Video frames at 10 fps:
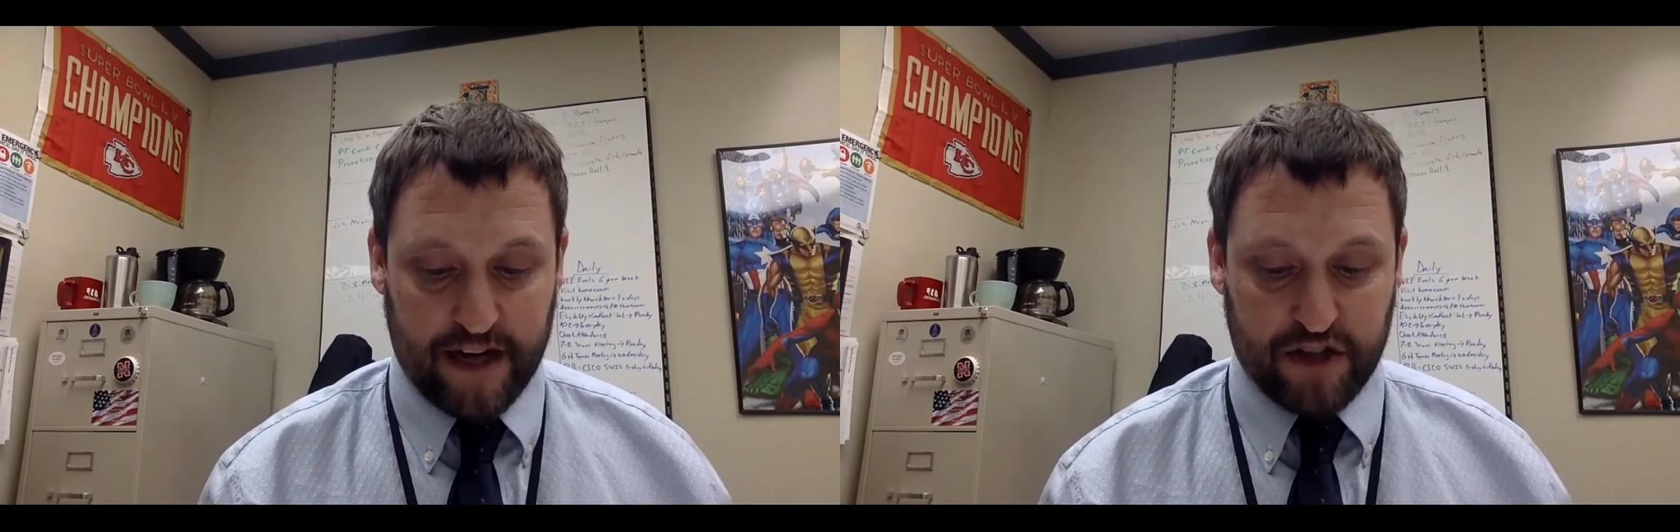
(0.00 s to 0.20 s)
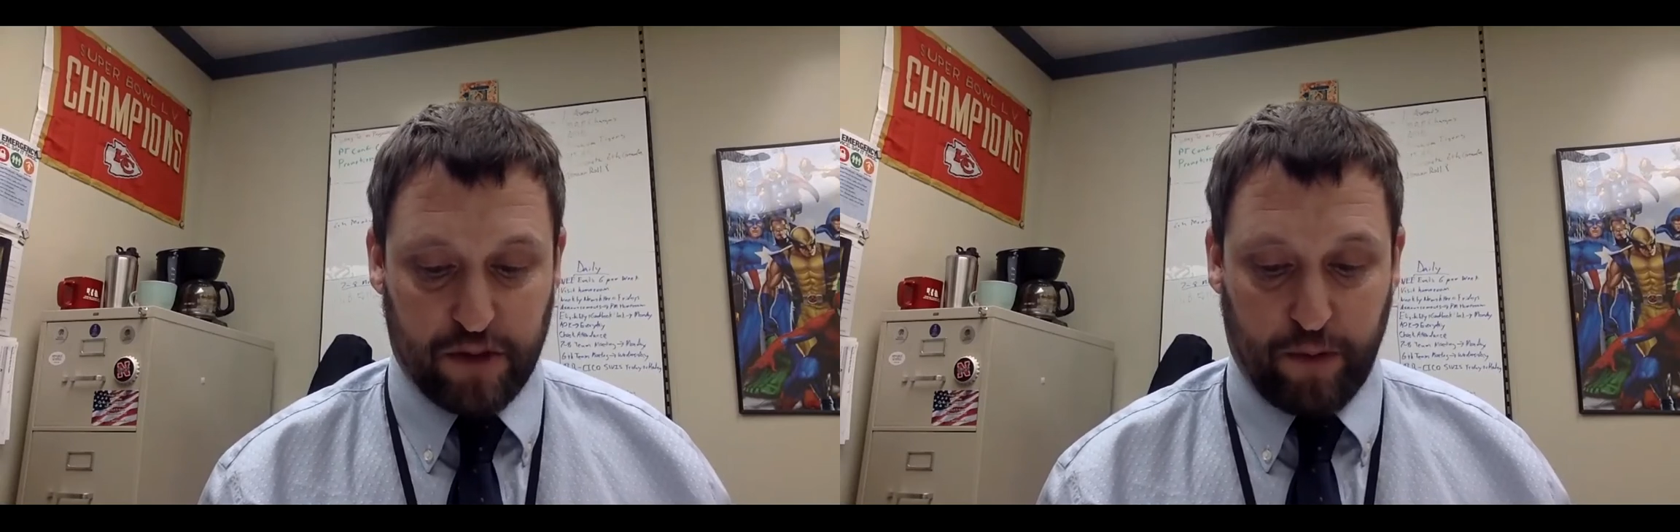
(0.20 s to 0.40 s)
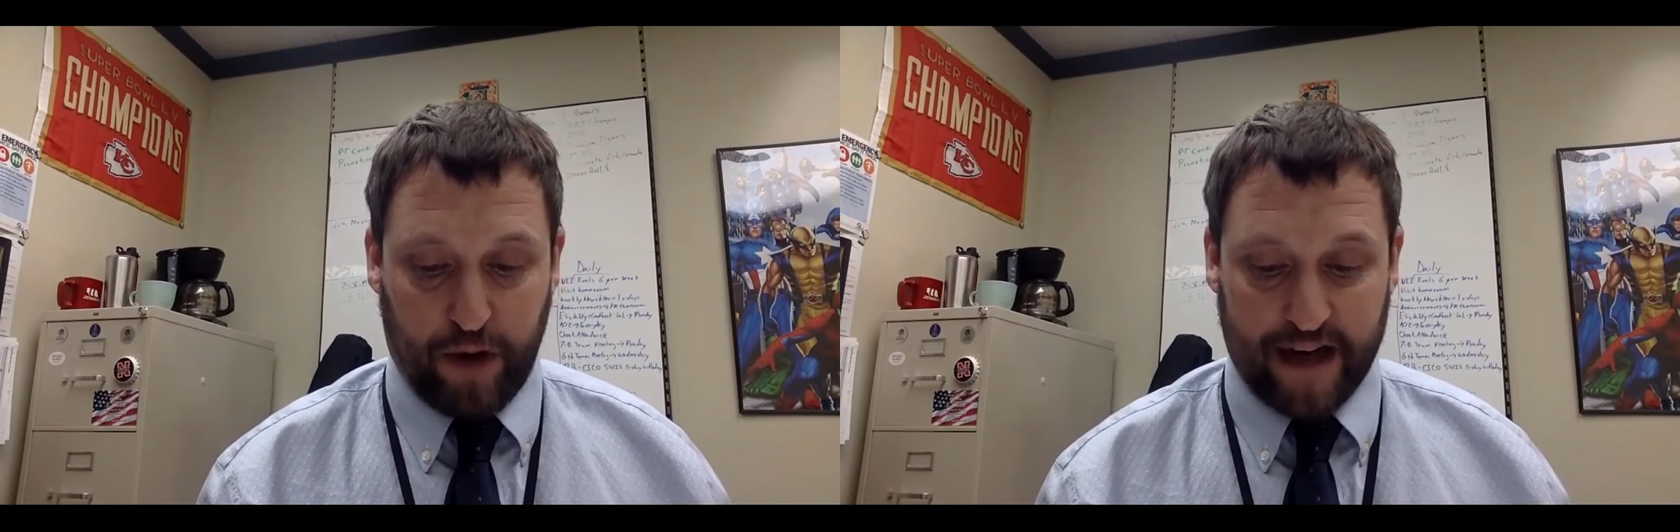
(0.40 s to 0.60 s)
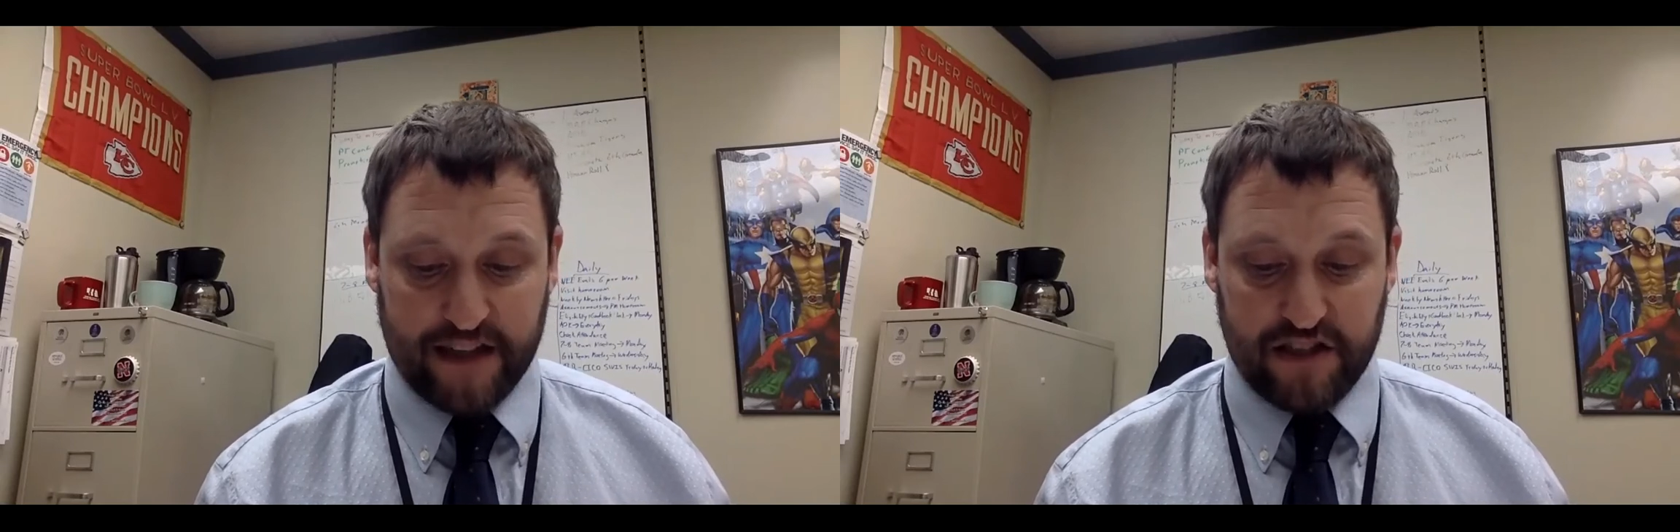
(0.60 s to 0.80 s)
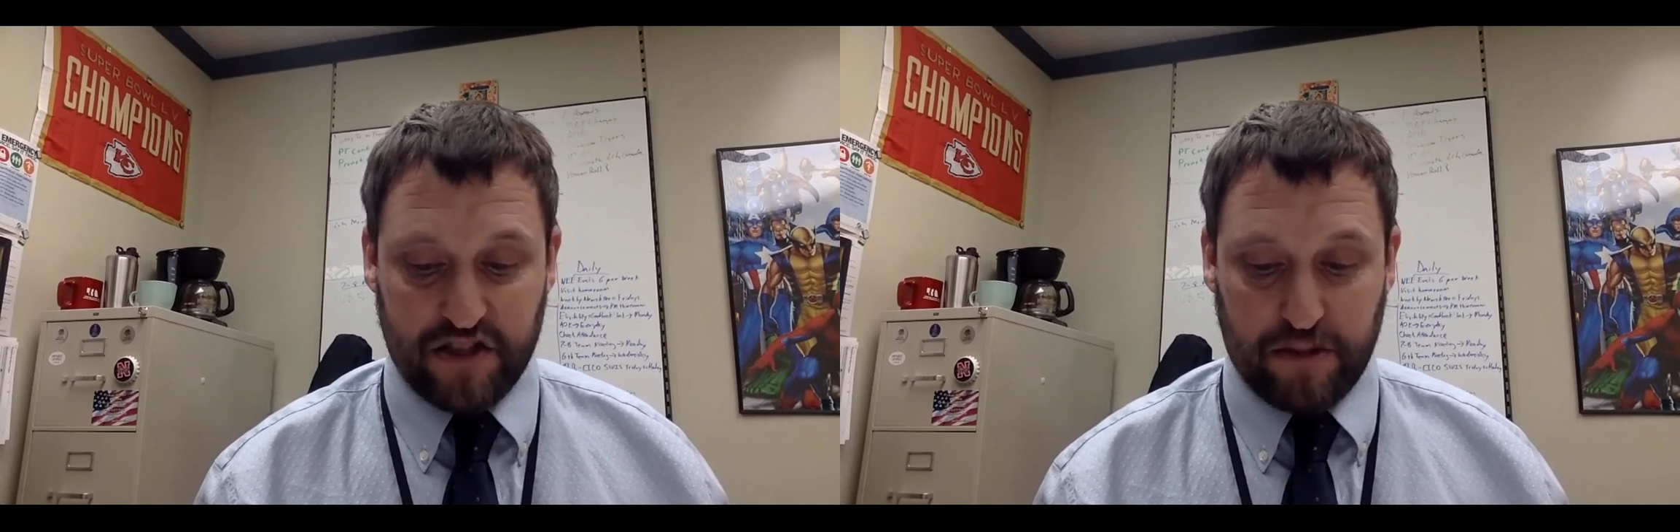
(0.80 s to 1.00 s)
extra
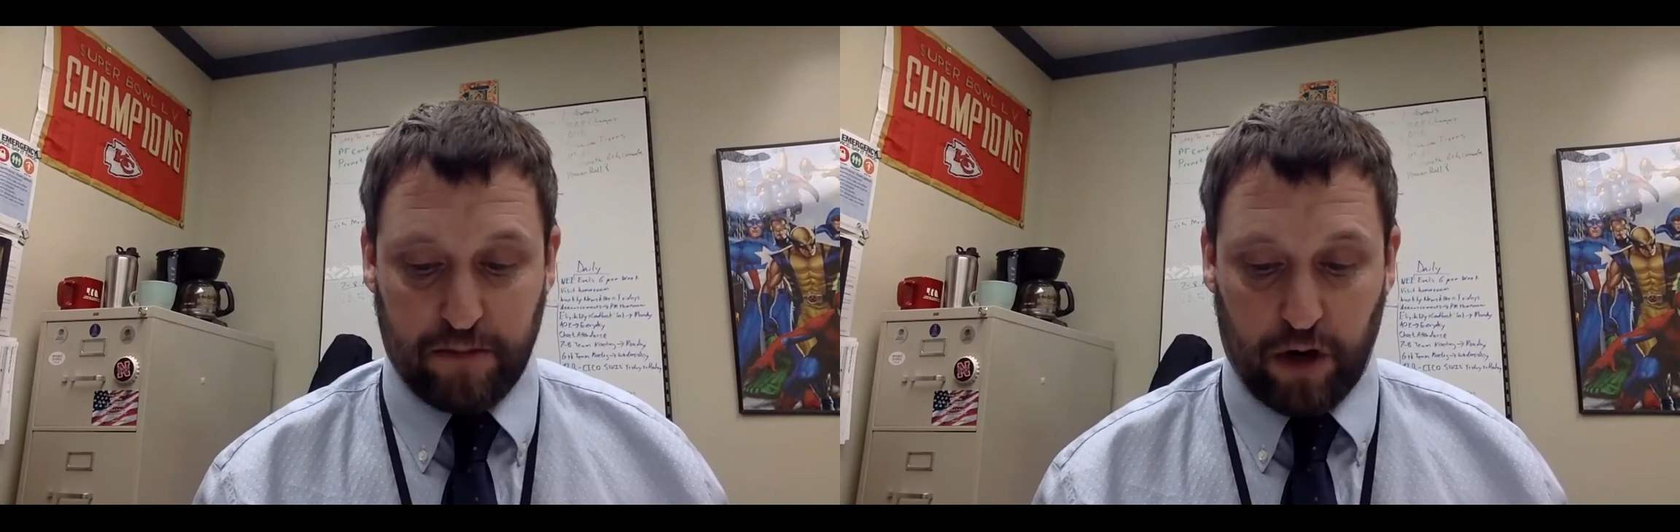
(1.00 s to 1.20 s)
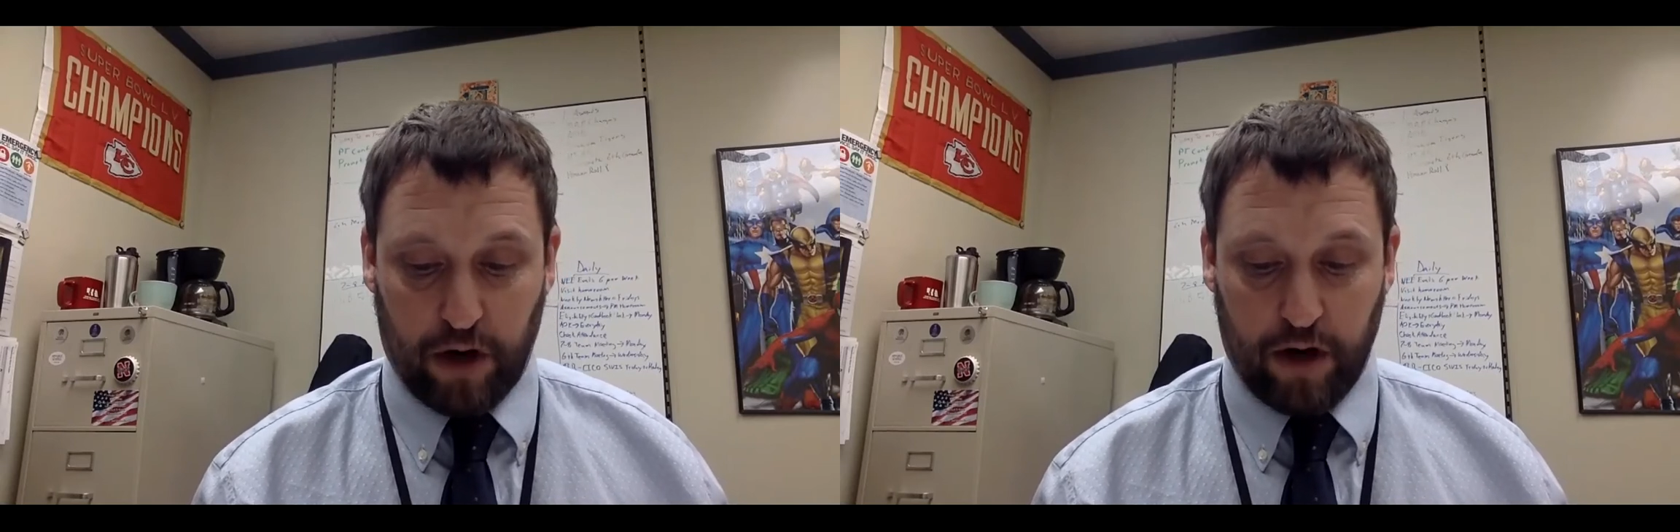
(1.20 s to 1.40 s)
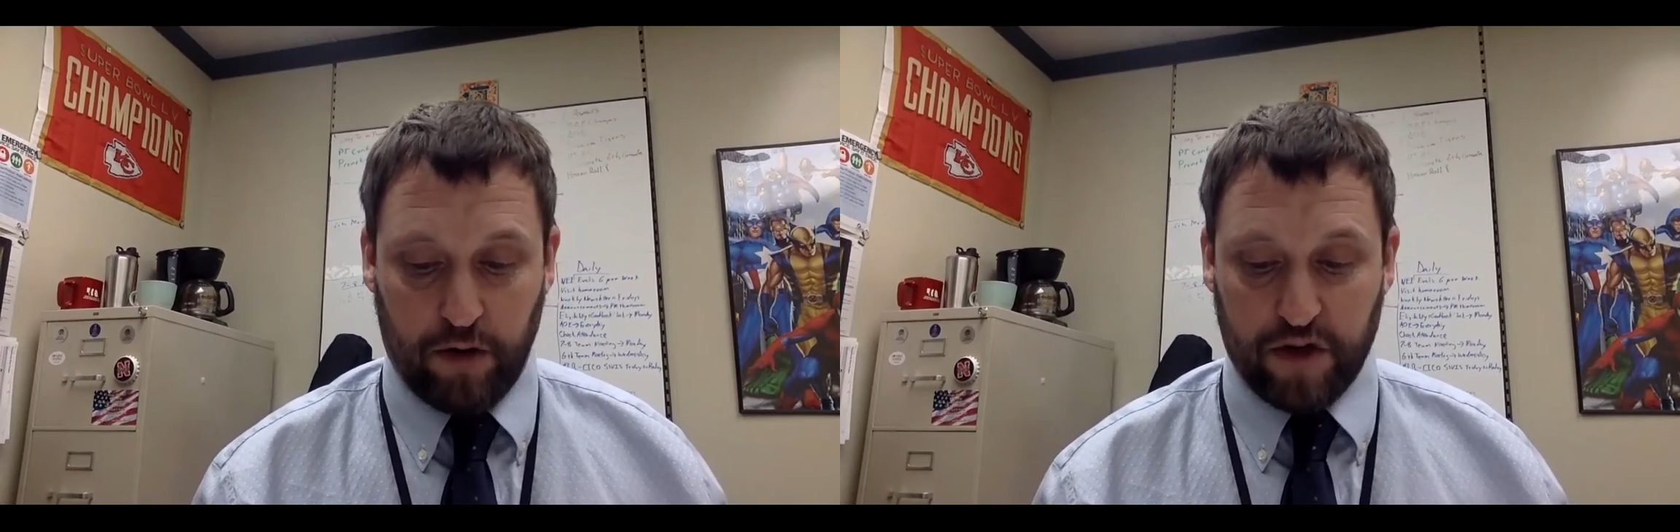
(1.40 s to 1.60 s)
practice tomorrow,